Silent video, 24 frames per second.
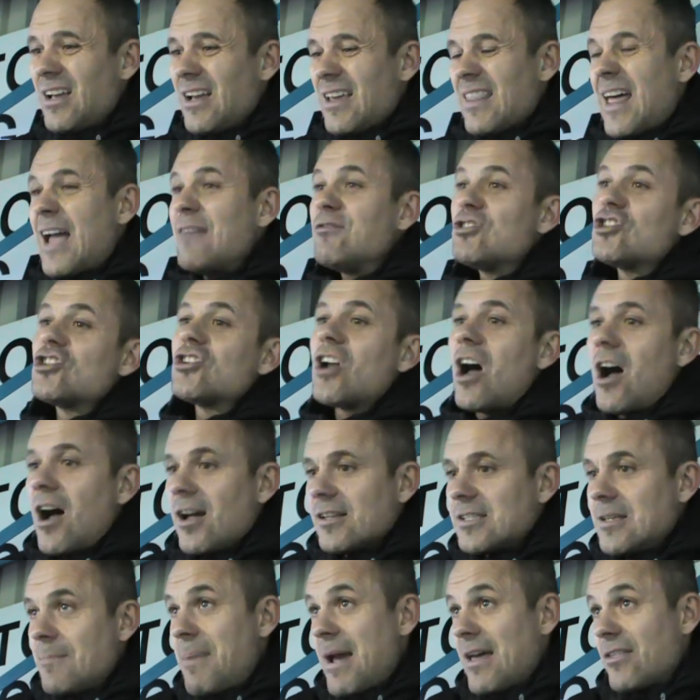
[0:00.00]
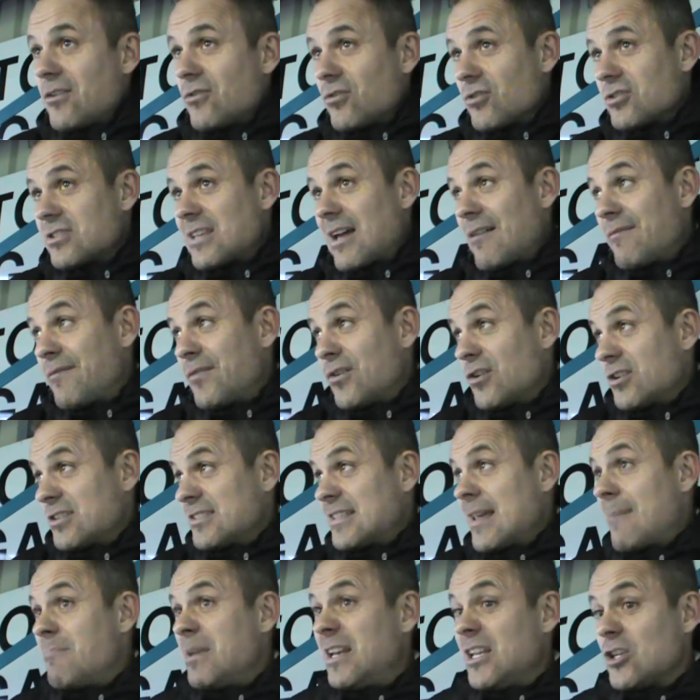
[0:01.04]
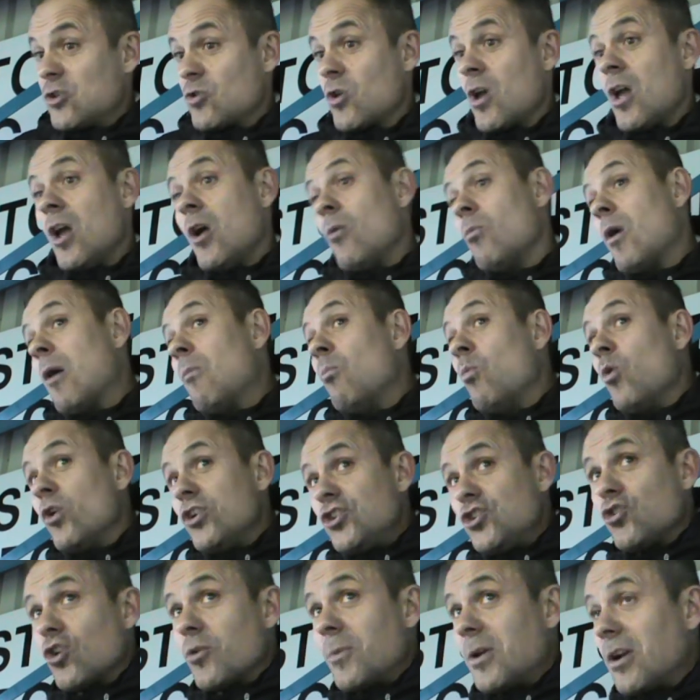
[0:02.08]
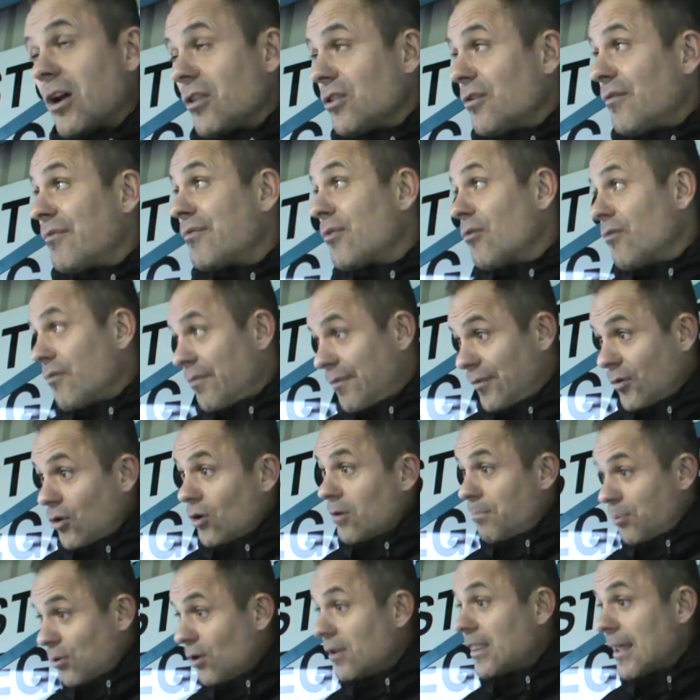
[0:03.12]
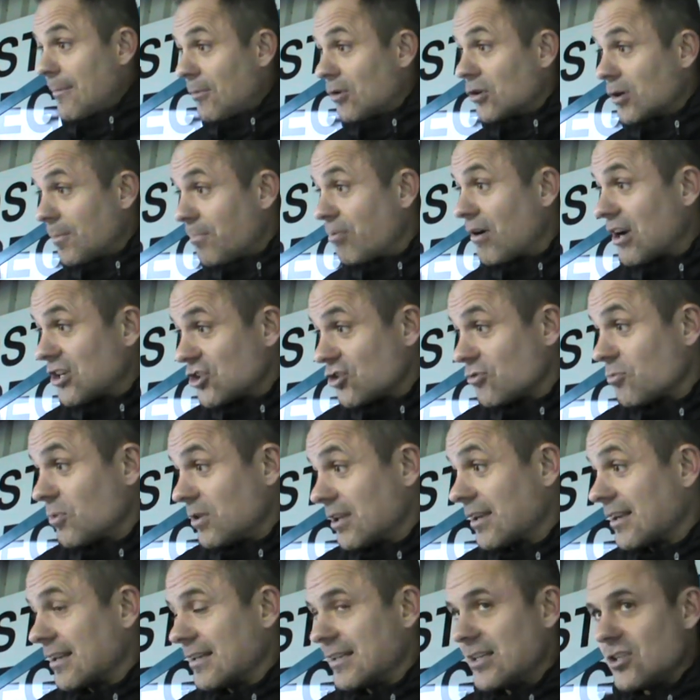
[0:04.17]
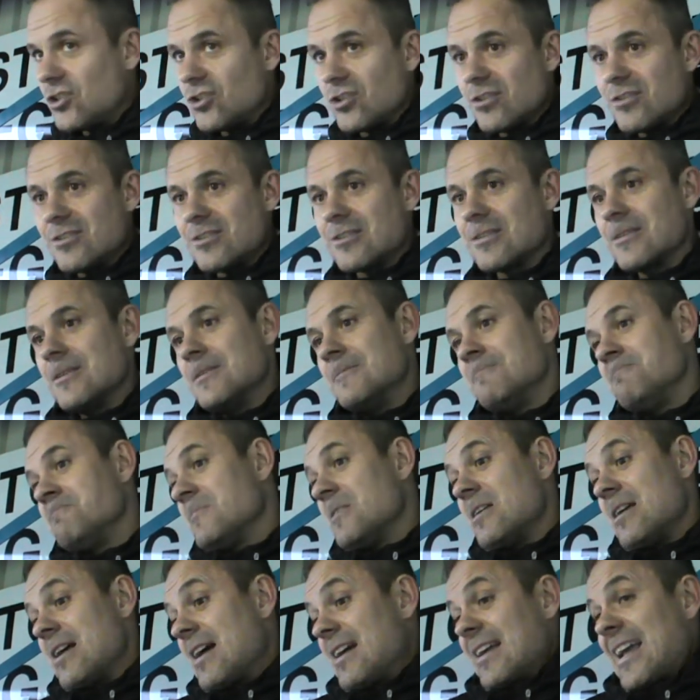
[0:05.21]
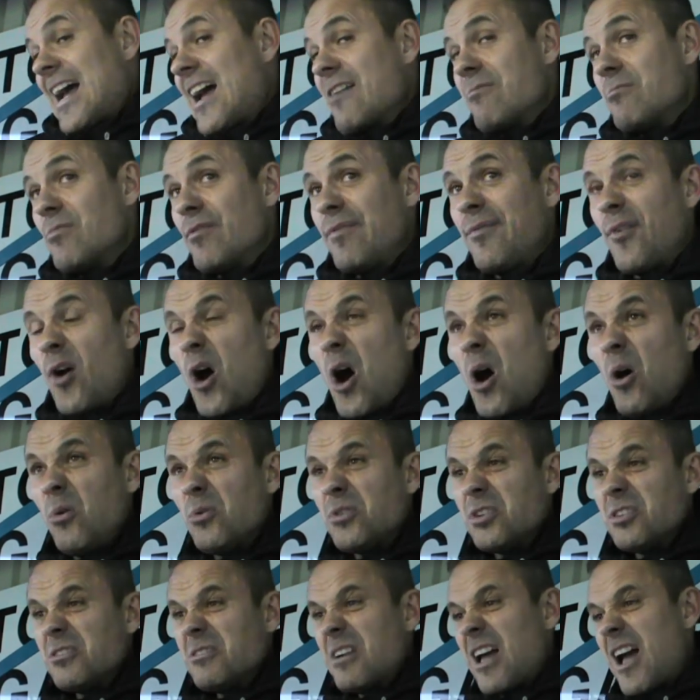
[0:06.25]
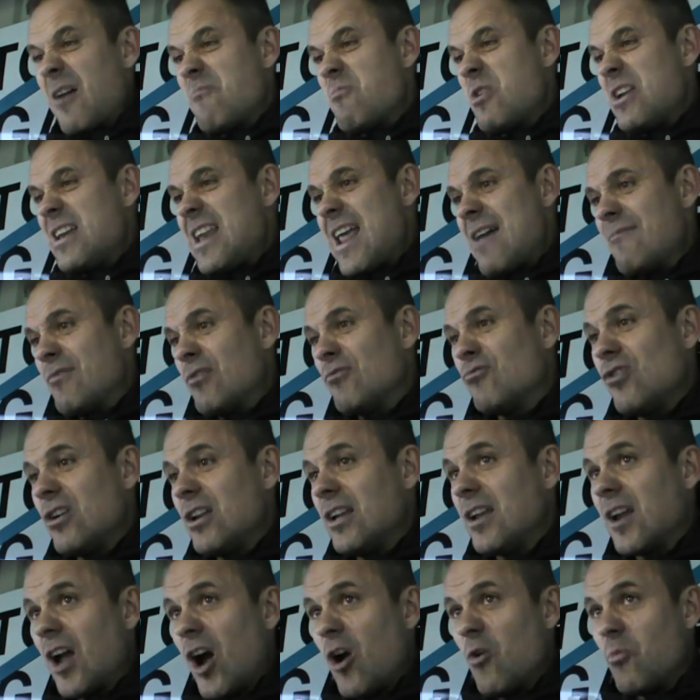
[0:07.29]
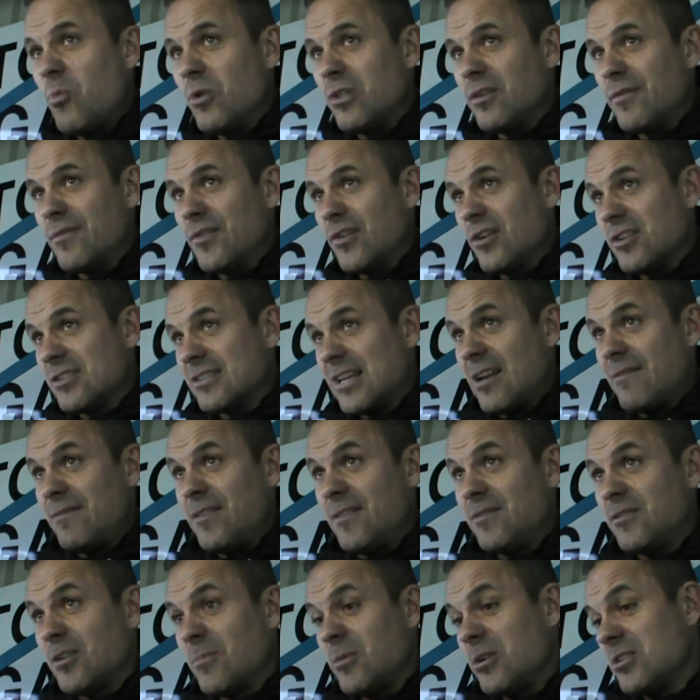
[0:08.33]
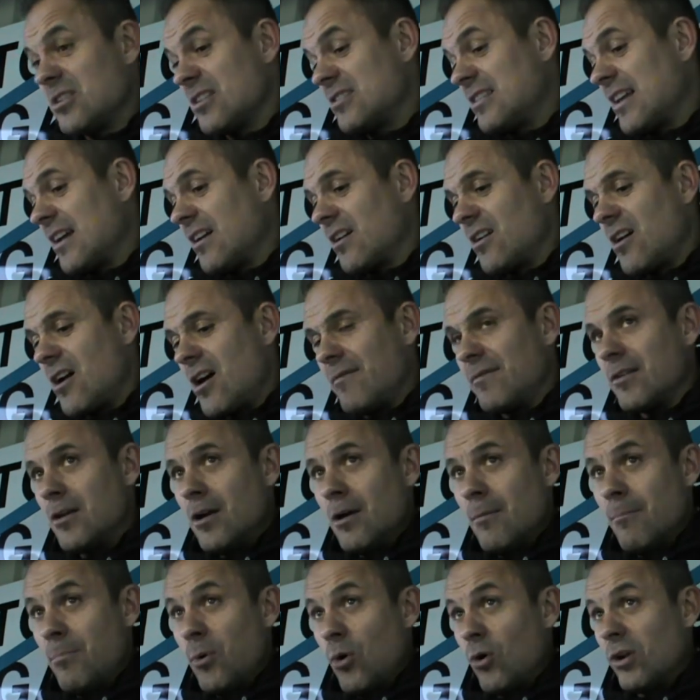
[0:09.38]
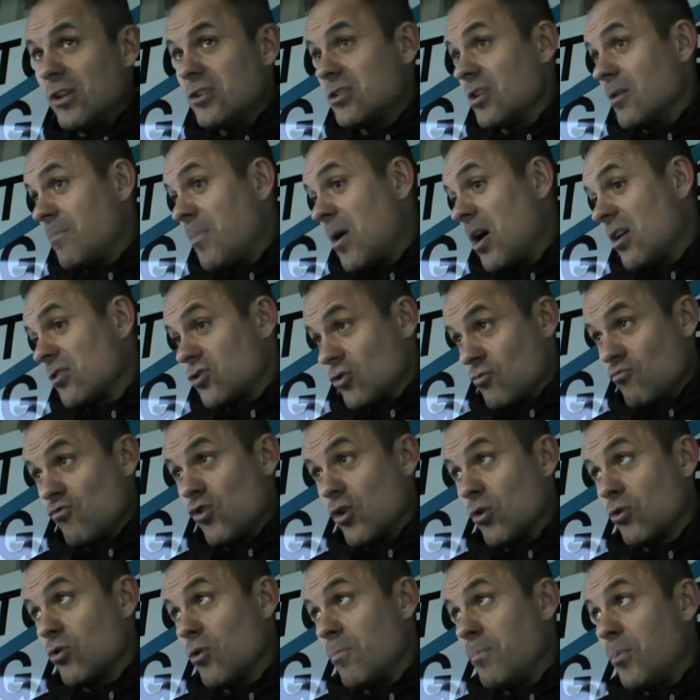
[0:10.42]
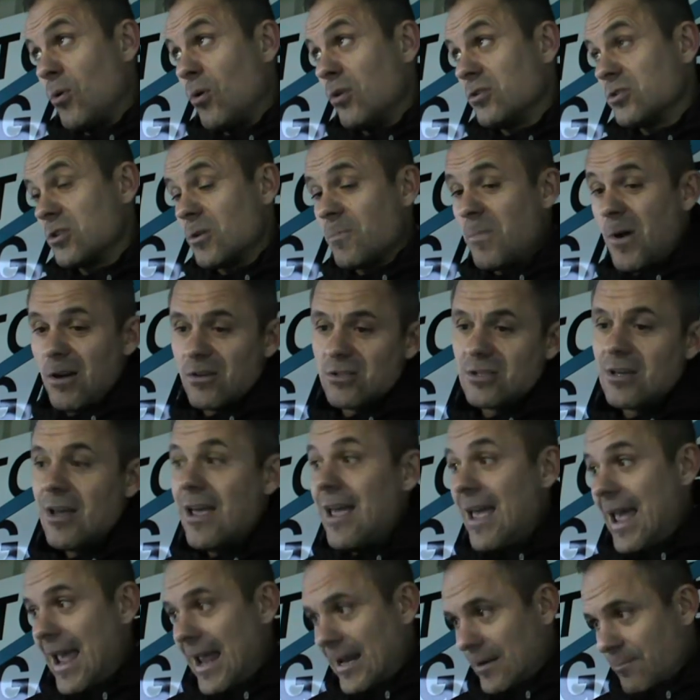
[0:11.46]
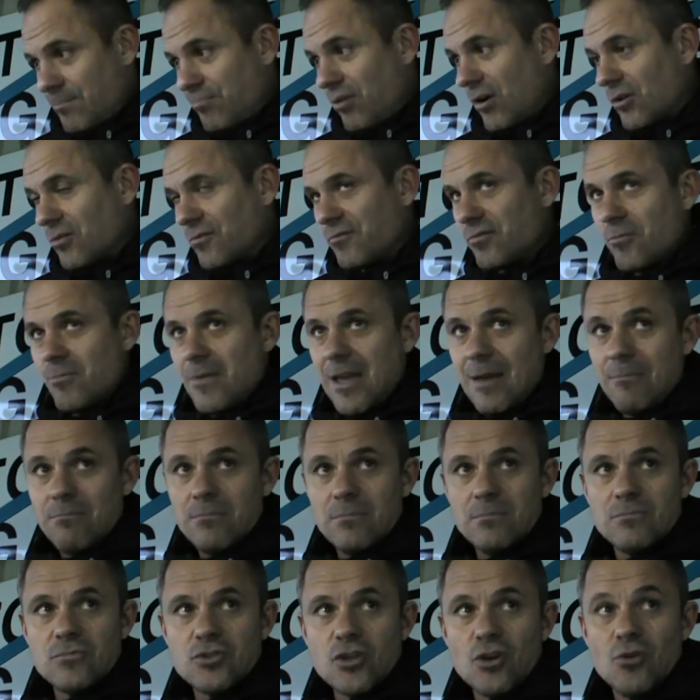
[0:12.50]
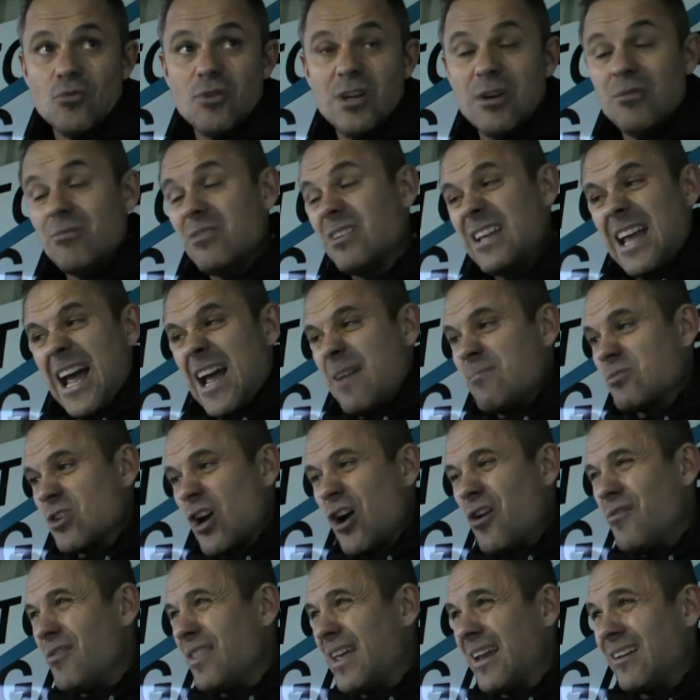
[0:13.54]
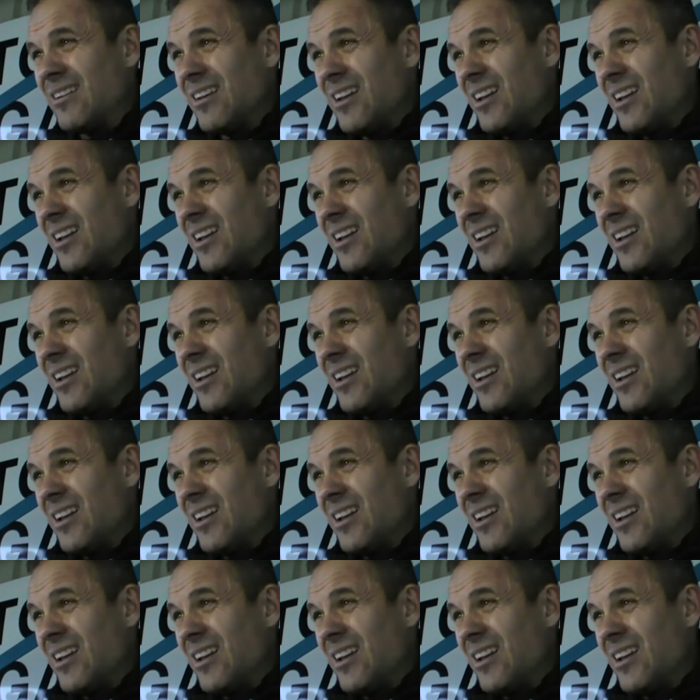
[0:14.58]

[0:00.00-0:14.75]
They've started better than us that first 10 minutes, when we should have been on the front foot and putting them under pressure with the conditions, and gave them a foothold. And we never really coped with the first 10 to 15 minutes of the second half. Ball into the box, a real good ball into the box, end product from them, 2-0. Game's over then.